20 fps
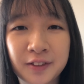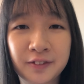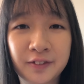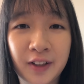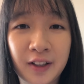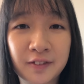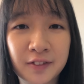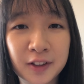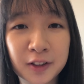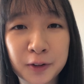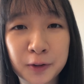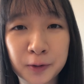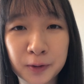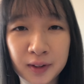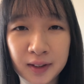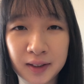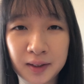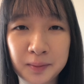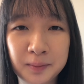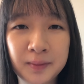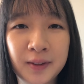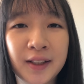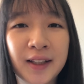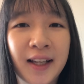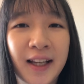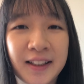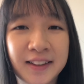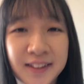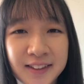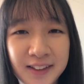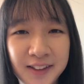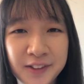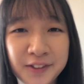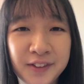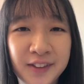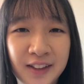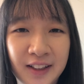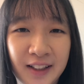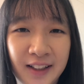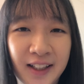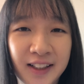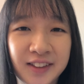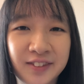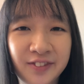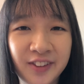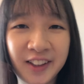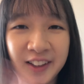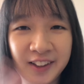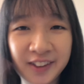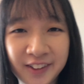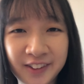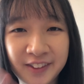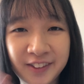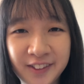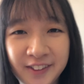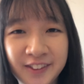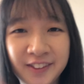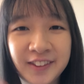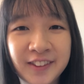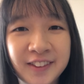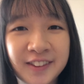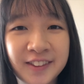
favorite Go term and see you in the next video.